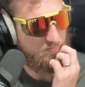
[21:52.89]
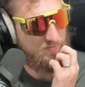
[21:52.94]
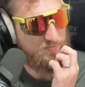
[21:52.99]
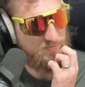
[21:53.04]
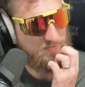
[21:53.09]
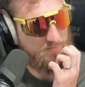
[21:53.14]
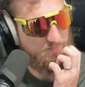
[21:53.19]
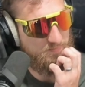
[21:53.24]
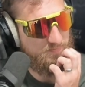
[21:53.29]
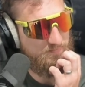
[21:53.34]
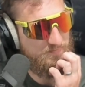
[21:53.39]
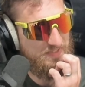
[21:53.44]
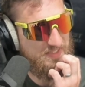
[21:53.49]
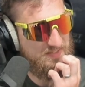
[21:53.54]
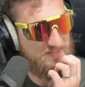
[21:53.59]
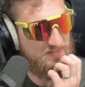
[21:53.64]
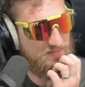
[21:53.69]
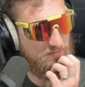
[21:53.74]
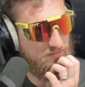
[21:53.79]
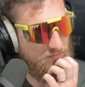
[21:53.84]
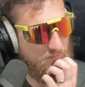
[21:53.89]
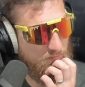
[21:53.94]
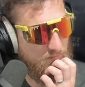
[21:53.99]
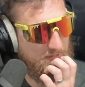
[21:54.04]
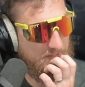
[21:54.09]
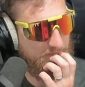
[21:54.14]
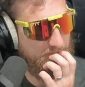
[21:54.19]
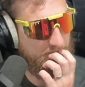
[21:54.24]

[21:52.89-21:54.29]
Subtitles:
So I picked 0 and 1